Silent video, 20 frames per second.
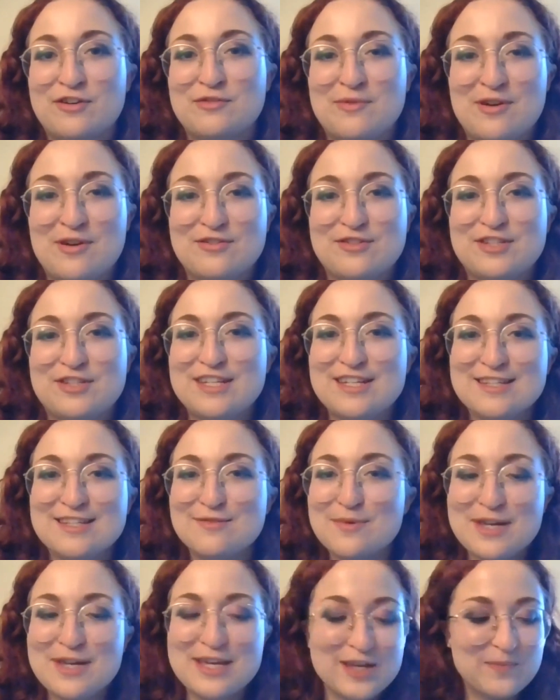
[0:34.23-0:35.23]
to Rare
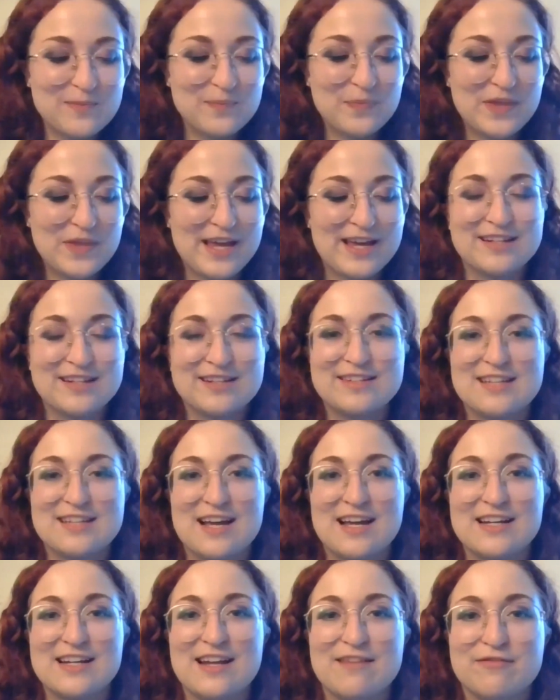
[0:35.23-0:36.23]
Disease Week, and
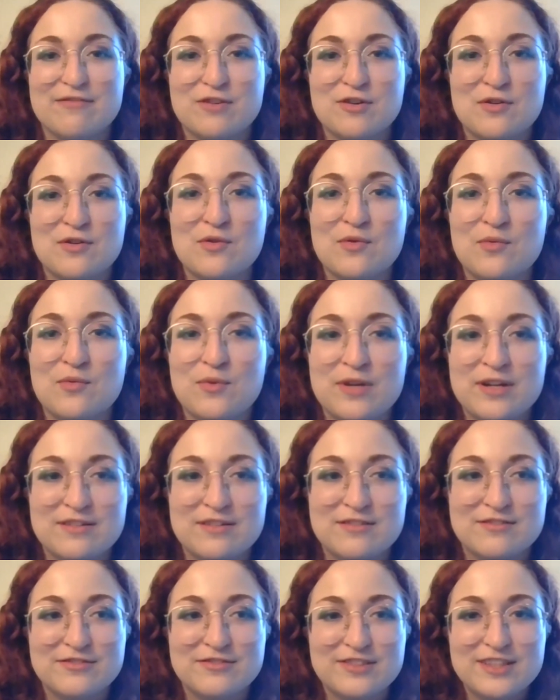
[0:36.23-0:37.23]
I never would
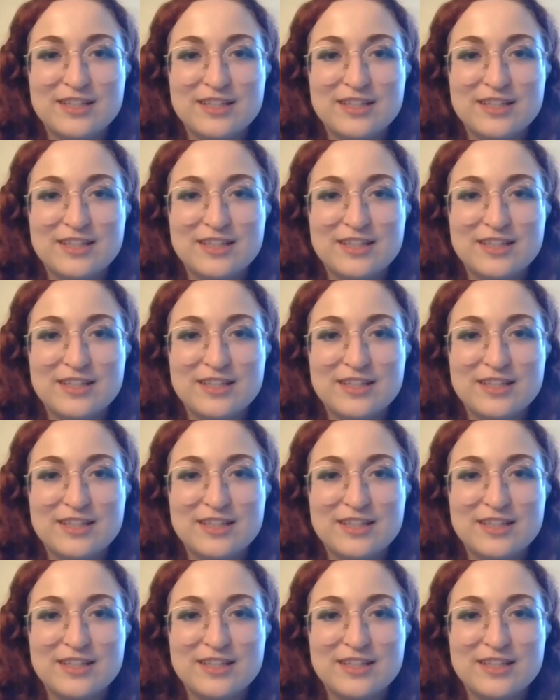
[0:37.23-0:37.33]
have